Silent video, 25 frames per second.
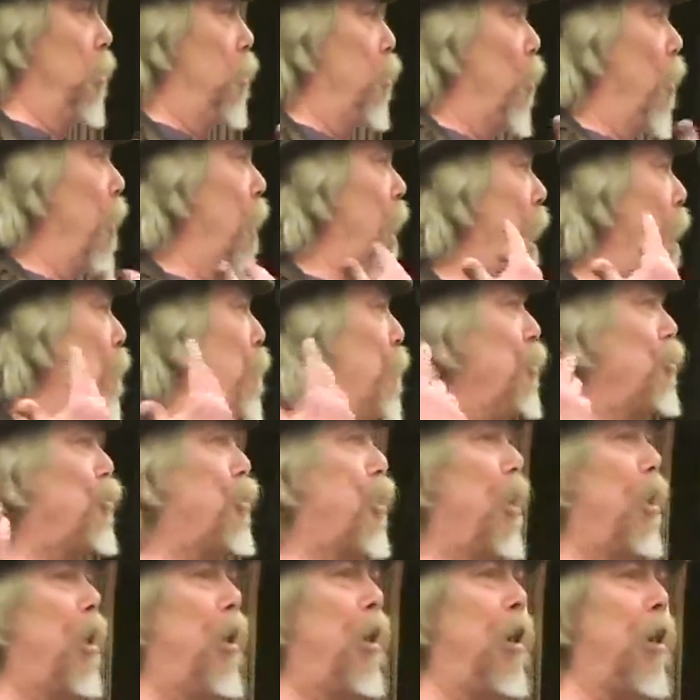What happens
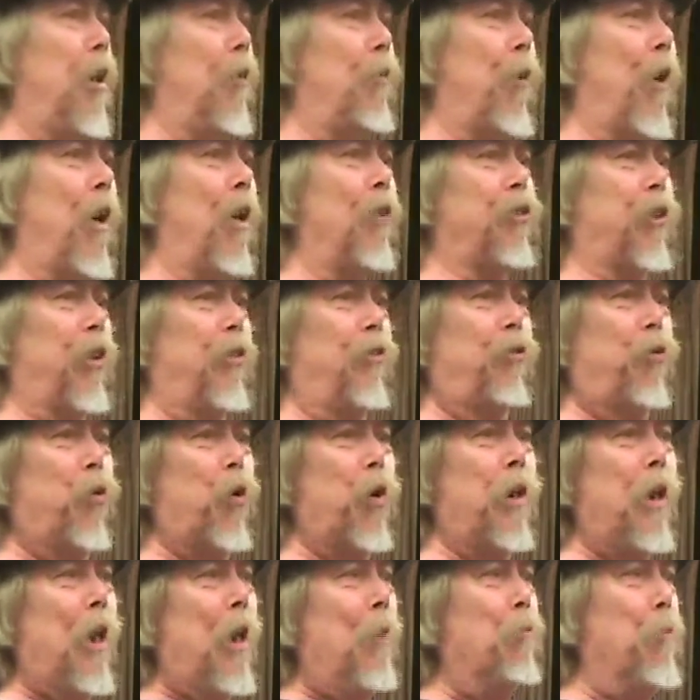to any of us if
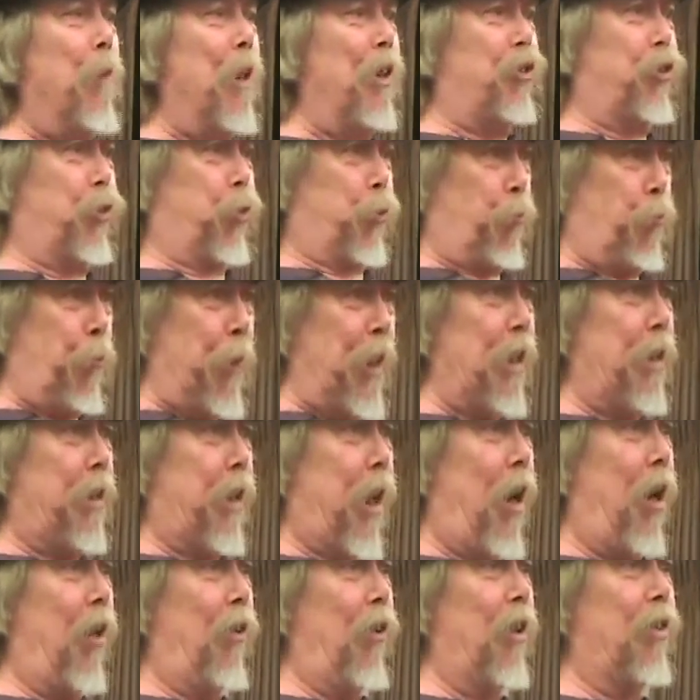we misspeak
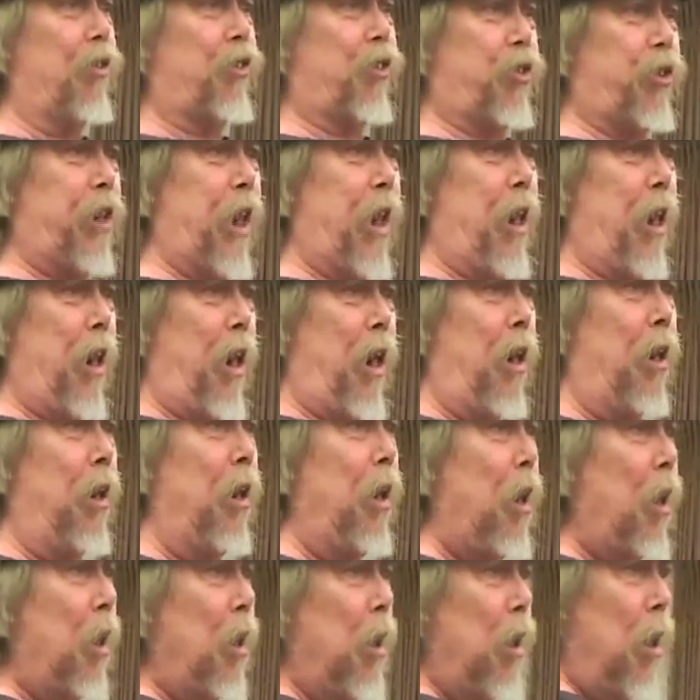on a stand?
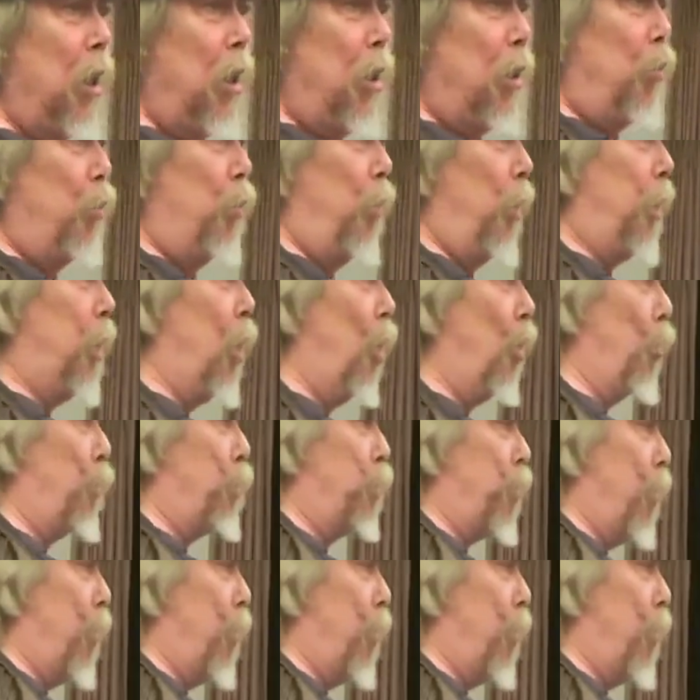We go to